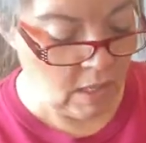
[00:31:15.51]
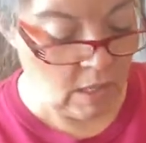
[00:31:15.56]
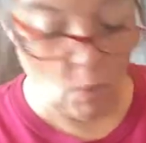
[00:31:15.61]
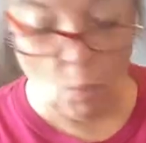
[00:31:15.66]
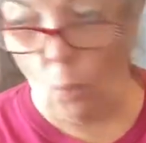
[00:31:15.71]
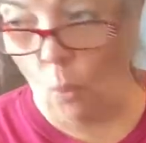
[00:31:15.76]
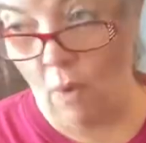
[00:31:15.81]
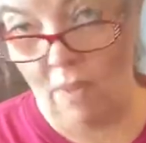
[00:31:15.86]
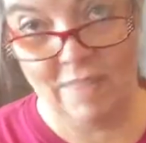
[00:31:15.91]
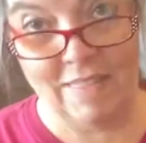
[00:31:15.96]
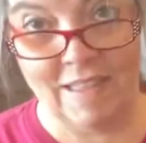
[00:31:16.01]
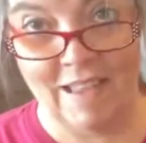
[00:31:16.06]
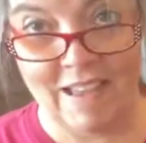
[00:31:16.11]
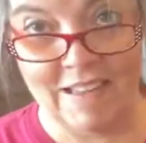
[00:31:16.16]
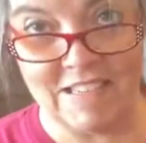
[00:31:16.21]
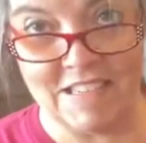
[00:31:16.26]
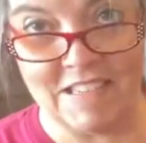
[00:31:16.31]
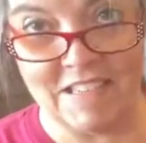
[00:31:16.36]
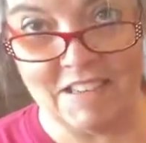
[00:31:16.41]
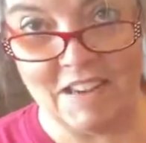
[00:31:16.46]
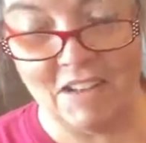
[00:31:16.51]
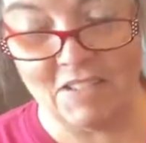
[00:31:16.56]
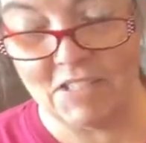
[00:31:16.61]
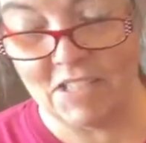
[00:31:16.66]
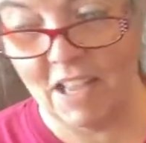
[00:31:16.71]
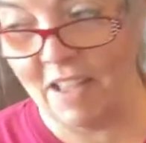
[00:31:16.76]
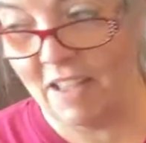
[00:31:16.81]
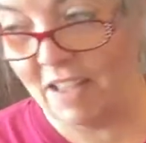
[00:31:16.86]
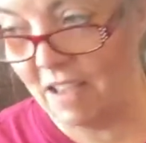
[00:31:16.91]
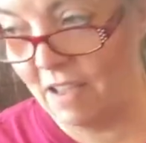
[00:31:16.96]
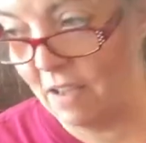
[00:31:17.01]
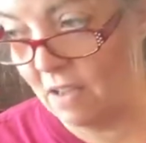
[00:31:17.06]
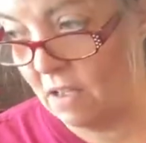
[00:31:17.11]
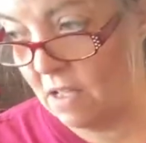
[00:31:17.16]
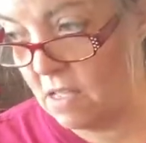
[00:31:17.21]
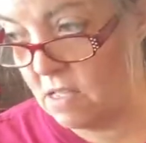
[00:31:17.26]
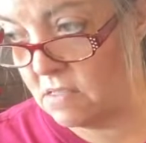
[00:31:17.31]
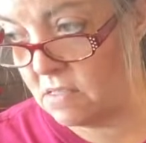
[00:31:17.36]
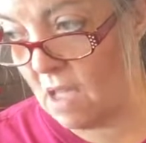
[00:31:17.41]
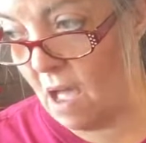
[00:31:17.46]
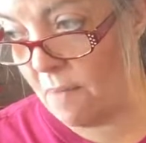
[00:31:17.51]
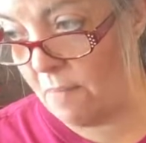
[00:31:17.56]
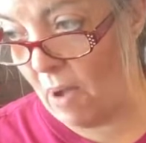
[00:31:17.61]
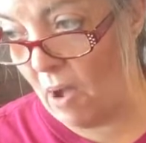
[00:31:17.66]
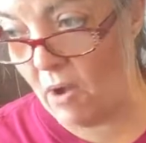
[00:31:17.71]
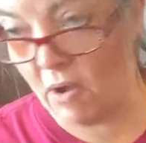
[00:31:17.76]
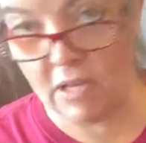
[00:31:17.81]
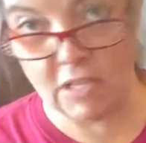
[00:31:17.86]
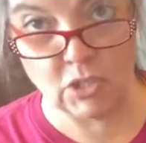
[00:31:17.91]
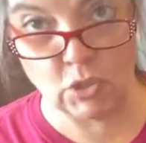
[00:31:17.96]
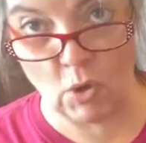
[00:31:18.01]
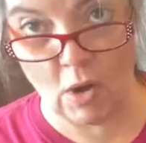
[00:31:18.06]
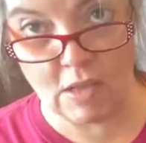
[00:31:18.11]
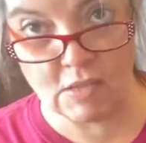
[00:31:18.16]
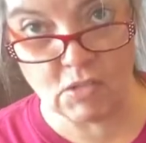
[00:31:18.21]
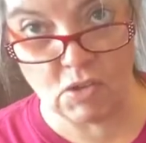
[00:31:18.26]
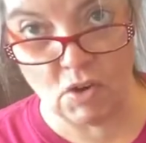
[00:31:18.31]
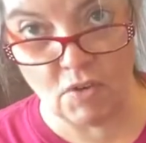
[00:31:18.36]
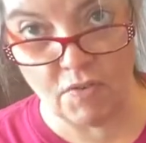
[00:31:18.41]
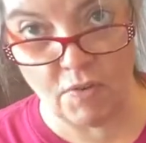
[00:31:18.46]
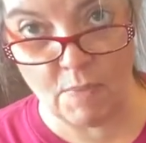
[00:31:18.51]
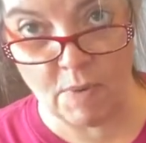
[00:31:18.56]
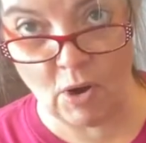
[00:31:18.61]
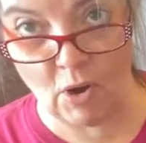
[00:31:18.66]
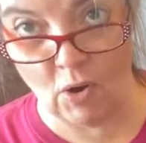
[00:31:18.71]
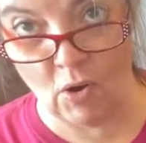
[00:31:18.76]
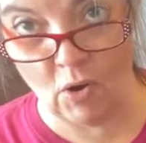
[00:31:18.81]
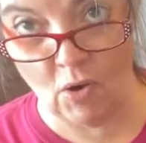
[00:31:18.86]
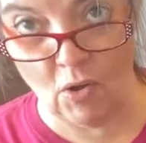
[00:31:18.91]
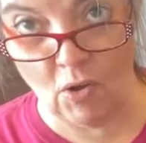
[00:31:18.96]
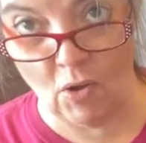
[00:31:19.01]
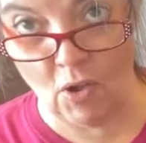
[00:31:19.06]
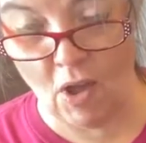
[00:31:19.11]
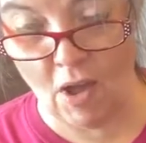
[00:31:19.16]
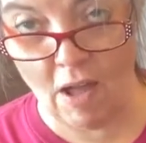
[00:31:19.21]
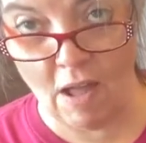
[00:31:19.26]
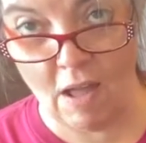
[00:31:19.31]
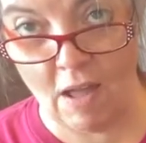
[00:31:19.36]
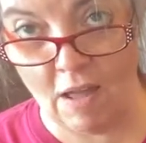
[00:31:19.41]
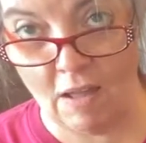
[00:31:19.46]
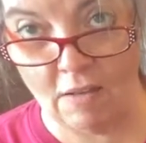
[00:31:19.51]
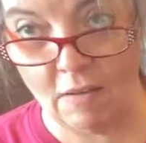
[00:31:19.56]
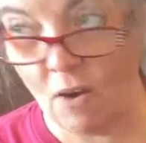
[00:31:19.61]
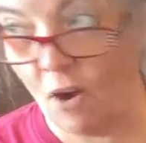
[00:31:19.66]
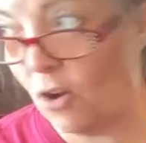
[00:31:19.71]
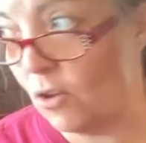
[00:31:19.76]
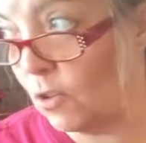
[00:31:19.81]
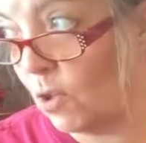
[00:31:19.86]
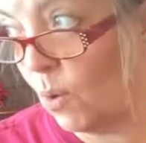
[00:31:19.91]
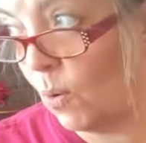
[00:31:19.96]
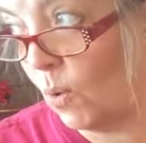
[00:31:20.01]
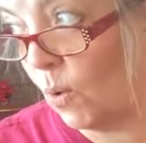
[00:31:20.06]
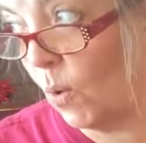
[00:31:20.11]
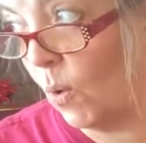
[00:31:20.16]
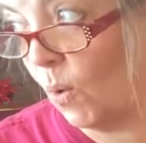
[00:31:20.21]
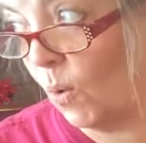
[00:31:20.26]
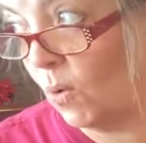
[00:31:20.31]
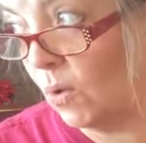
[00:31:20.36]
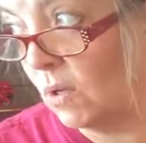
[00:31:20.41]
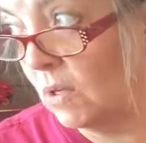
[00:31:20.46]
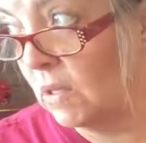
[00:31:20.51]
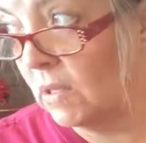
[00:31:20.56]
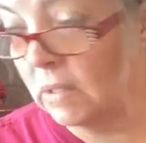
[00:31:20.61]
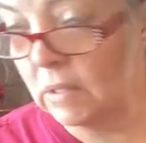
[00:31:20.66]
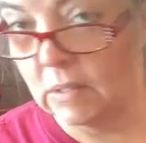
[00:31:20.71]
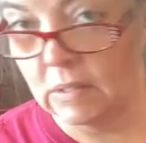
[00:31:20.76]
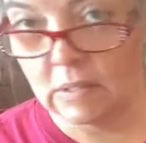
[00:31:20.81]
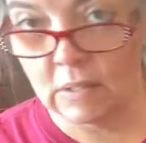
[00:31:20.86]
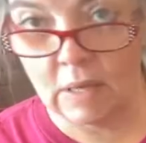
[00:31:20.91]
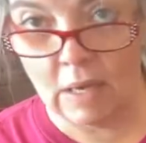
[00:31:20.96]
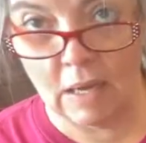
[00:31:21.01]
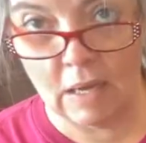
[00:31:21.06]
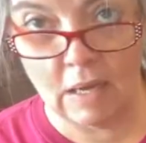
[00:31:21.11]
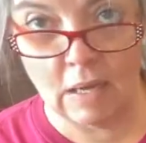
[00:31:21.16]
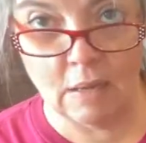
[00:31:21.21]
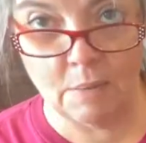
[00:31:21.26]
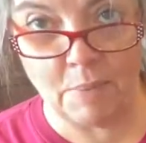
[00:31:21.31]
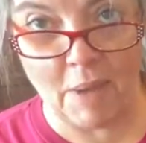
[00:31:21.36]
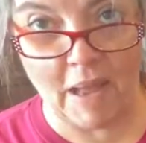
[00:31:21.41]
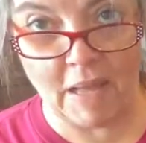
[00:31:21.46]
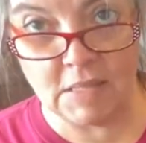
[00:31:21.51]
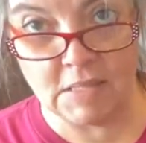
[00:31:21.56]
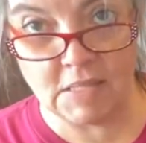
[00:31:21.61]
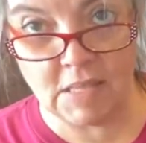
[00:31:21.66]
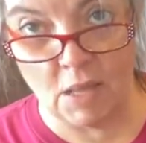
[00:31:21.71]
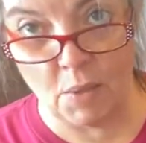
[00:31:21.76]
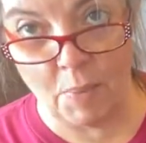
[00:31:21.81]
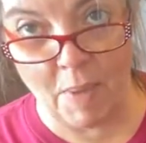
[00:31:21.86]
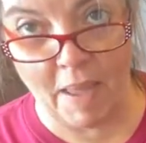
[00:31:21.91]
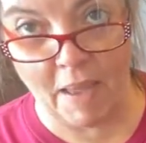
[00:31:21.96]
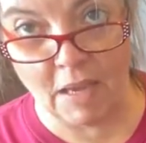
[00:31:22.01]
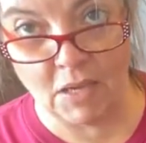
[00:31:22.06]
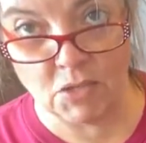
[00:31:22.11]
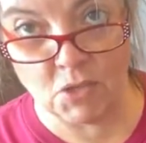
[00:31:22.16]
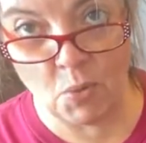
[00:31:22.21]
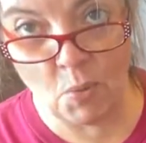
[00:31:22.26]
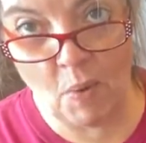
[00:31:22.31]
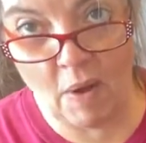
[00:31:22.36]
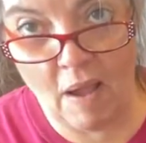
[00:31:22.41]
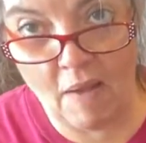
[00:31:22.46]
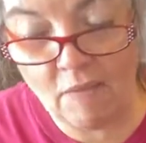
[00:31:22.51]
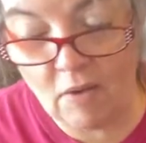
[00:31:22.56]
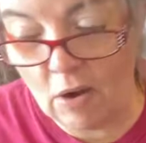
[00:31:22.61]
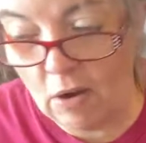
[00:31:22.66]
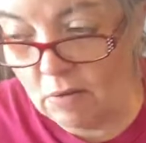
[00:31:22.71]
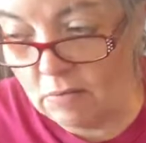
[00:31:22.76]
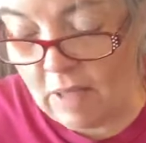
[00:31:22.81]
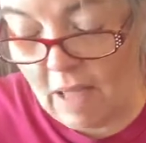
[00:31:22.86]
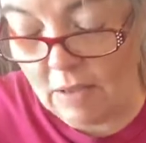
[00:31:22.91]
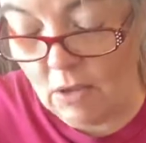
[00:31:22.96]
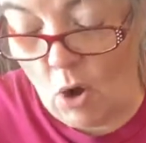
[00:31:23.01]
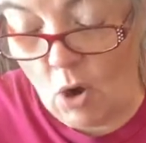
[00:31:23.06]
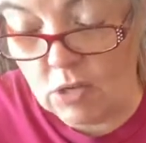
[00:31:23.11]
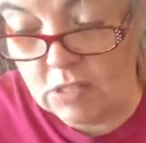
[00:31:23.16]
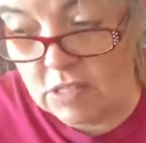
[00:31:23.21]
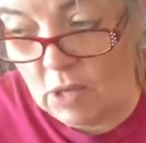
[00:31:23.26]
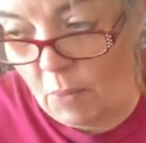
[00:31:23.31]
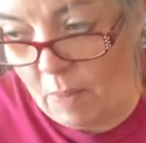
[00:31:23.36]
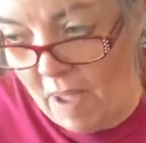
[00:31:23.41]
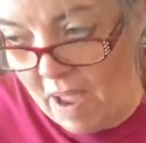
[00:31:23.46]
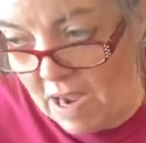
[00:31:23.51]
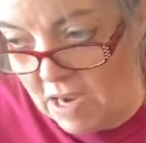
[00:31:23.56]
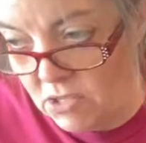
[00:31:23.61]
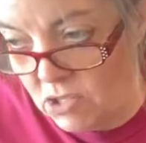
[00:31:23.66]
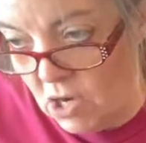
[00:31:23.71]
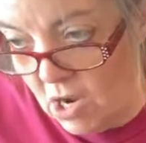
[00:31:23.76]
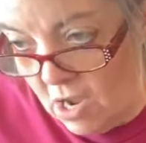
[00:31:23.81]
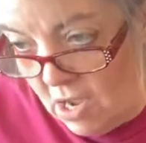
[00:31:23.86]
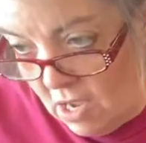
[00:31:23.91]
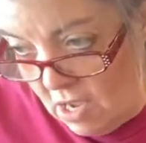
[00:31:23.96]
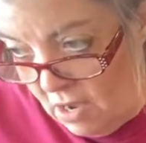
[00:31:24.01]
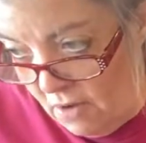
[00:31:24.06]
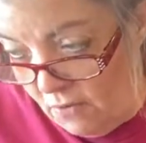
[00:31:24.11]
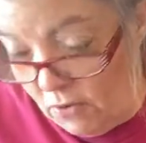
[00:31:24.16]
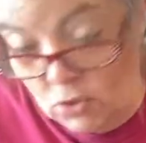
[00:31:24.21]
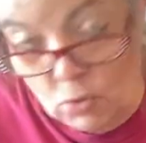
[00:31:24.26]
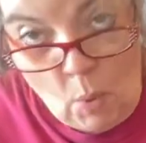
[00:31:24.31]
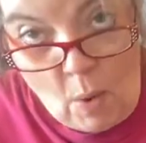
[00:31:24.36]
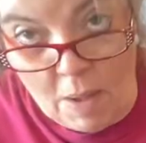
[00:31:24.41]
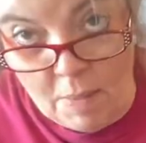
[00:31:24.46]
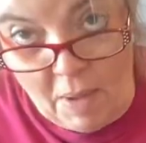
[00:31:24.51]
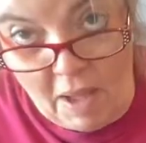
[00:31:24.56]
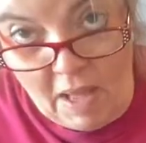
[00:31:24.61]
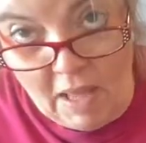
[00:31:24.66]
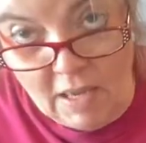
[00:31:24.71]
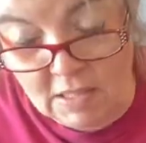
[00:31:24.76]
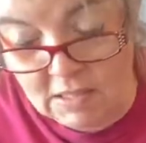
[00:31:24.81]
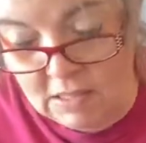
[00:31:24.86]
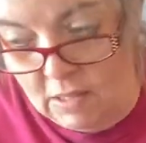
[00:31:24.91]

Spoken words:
One thing I did, I'll tell you, is I bought a dresser from a girl on our local buy and sell page or whatever, like yard sale page, for $20.